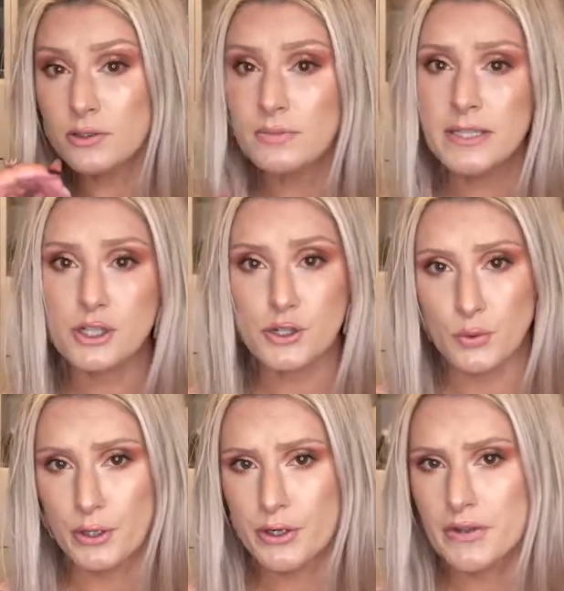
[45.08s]
bit
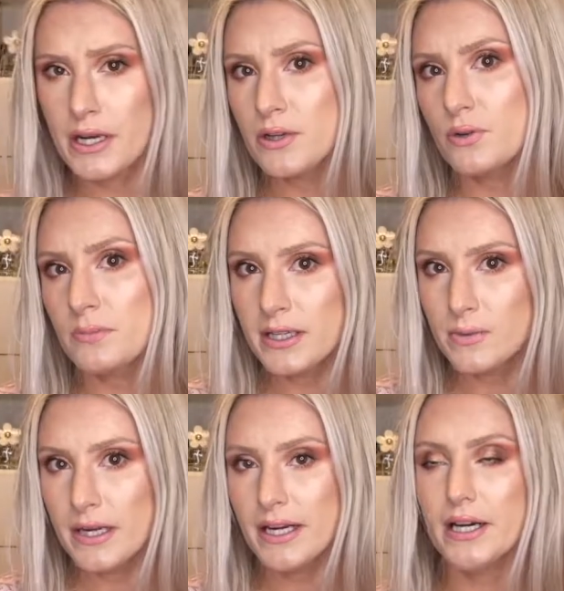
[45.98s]
shorter than I normally
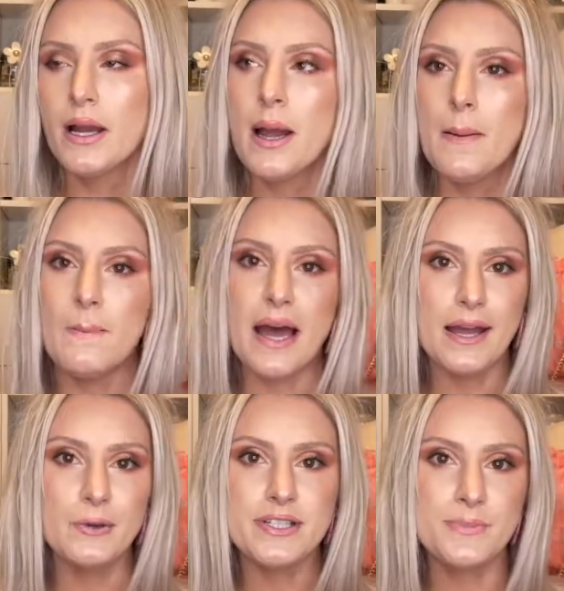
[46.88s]
wear, but I
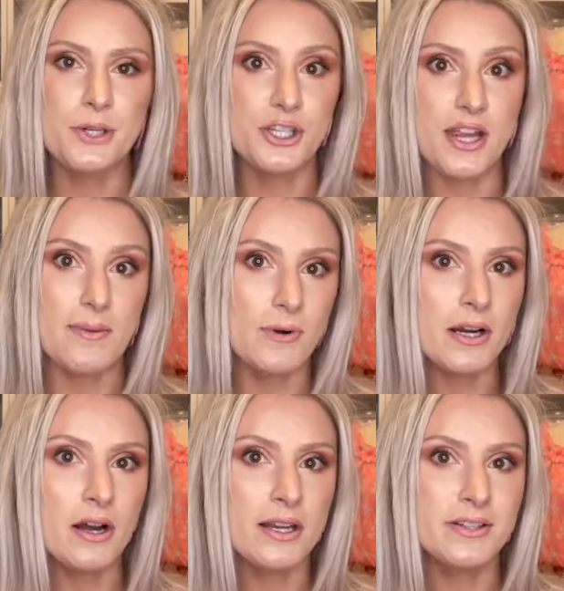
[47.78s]
always put shapewear
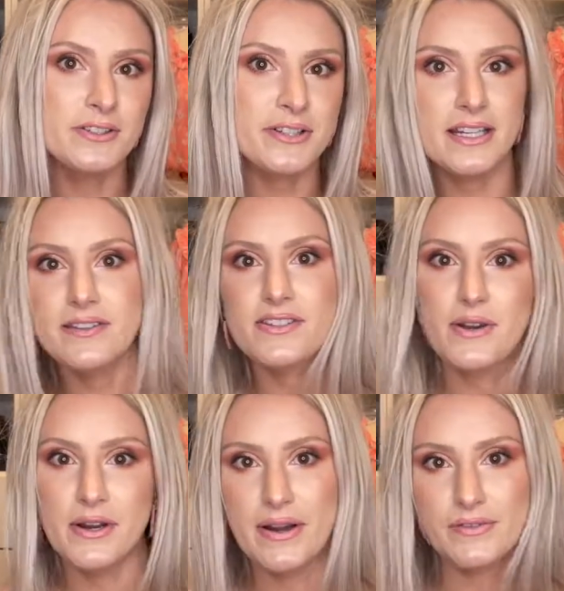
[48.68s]
on underneath so
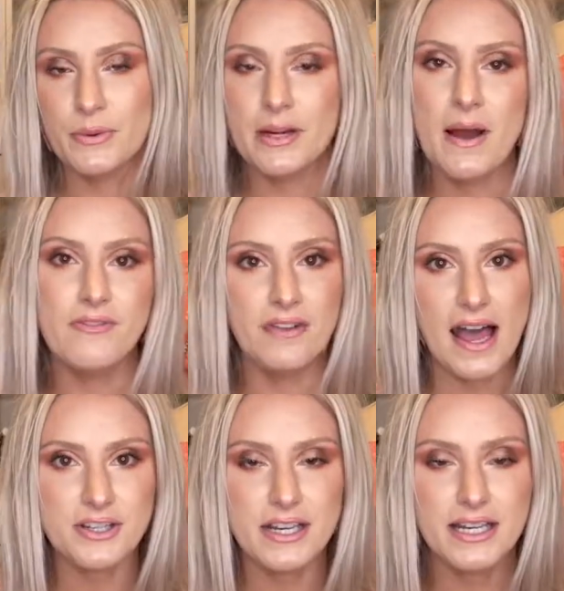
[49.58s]
I don't have to worry about
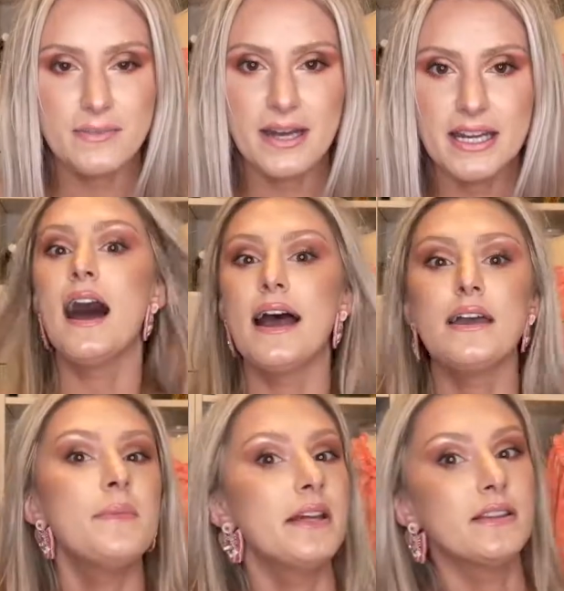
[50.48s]
flashing anybody. I
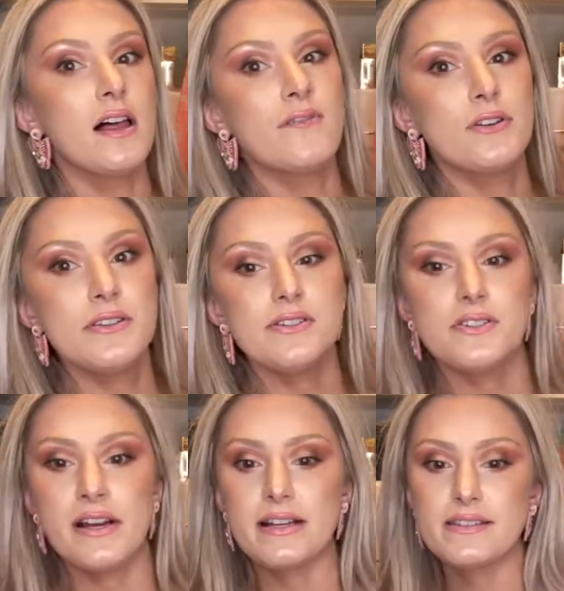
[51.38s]
am in love with this
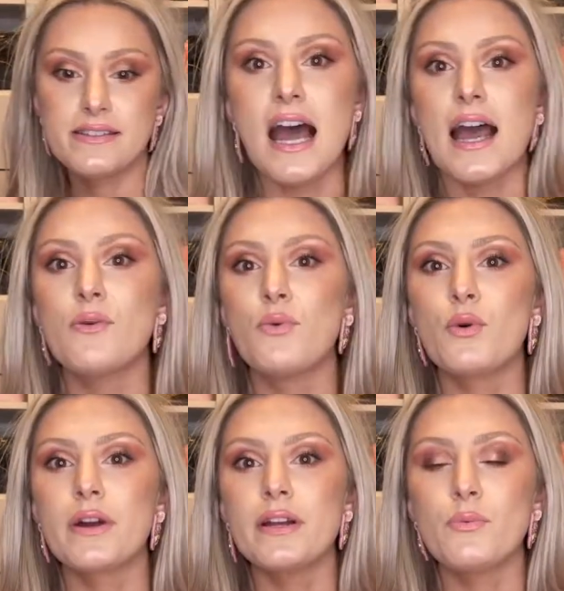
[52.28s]
dress. I
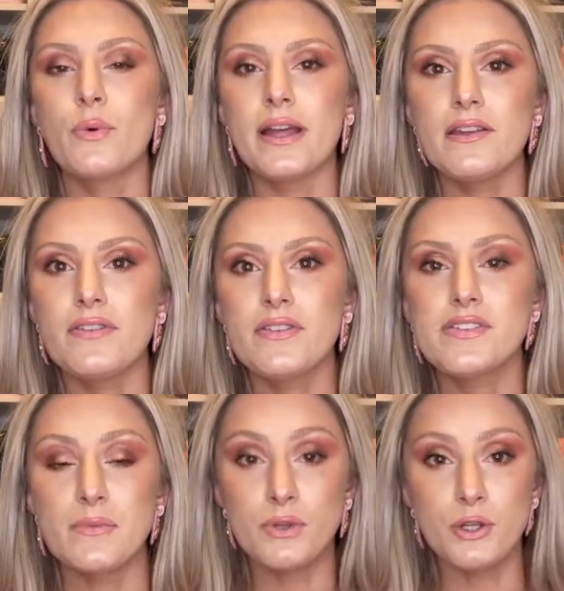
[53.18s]
wore it with
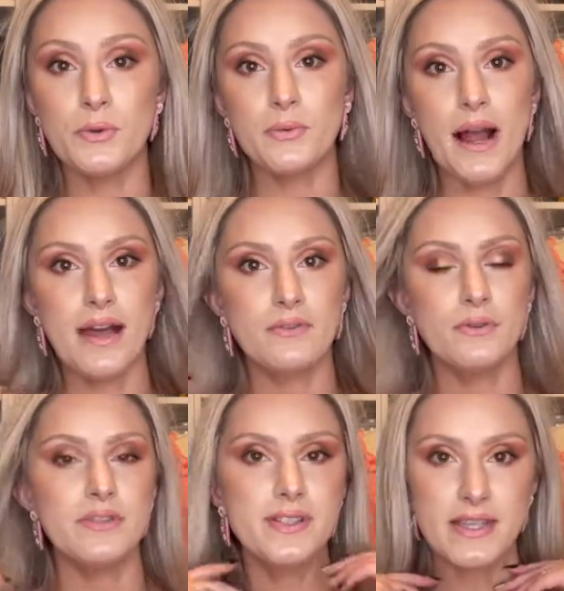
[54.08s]
some new
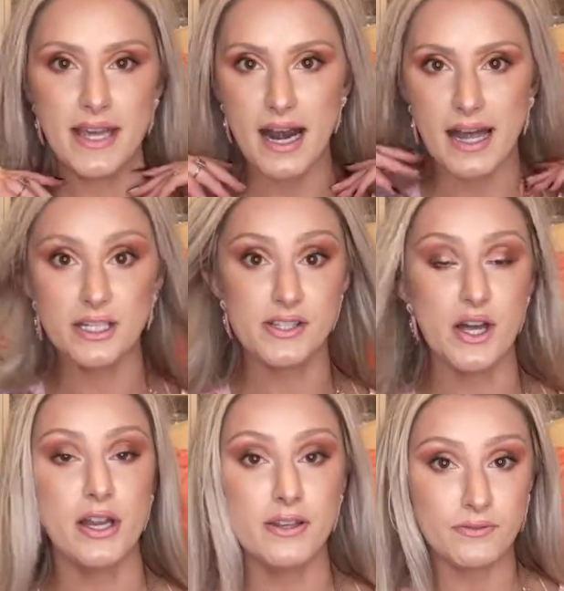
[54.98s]
arrivals that I just
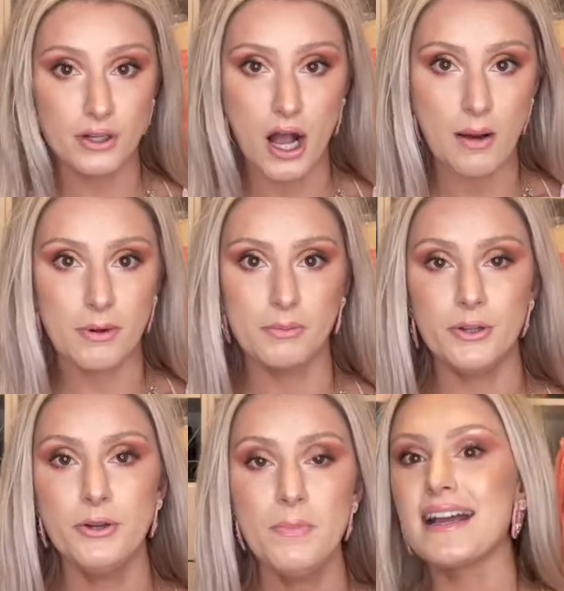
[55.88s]
got in for Copper
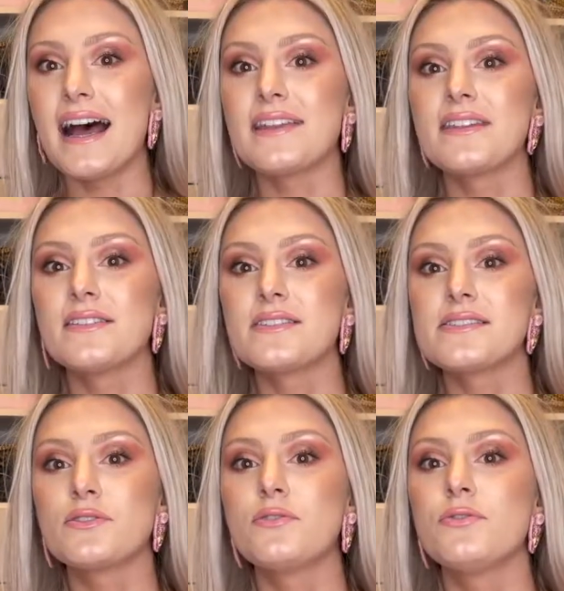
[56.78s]
Bloom. I think this
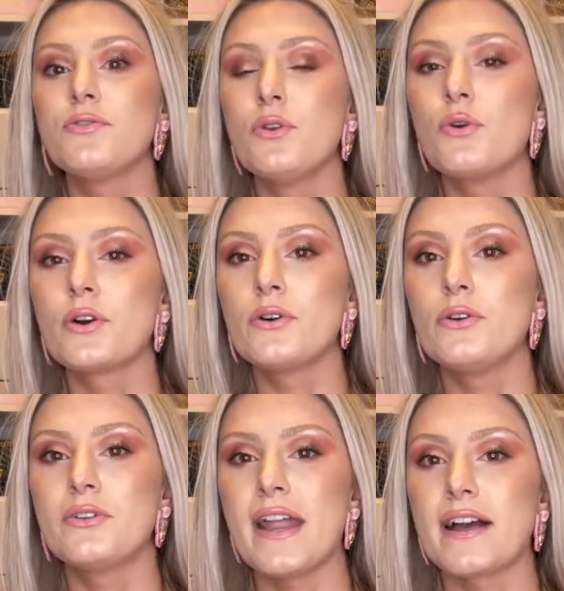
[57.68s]
little
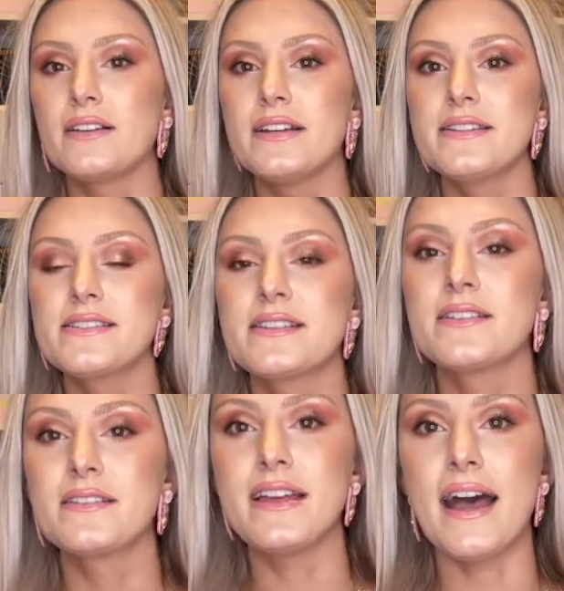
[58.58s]
floral necklace
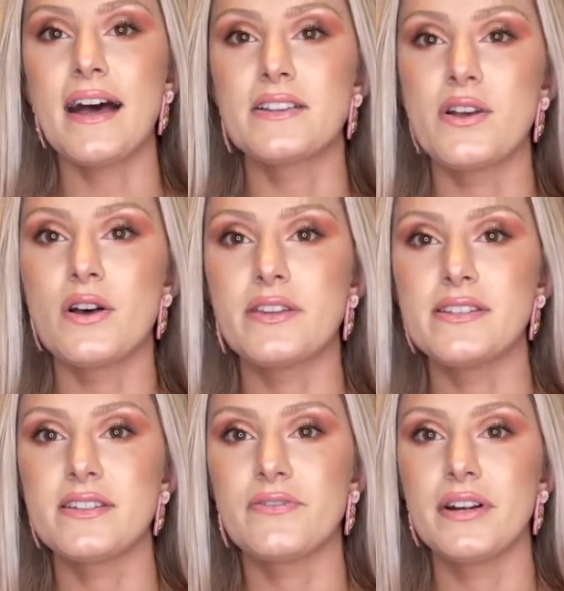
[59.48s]
that has all these
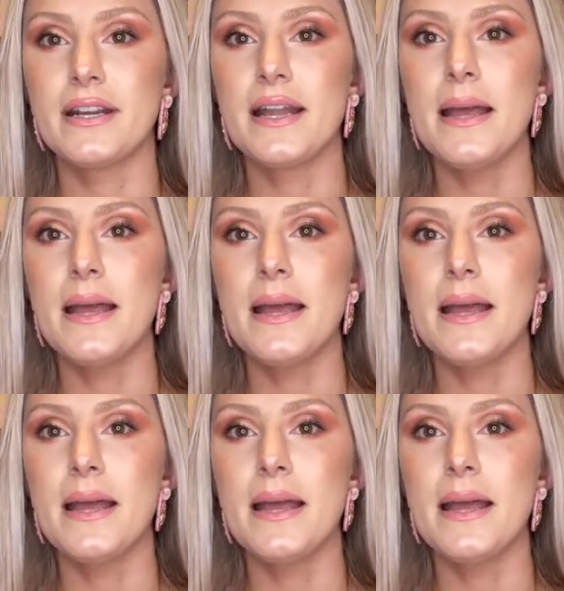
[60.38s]
different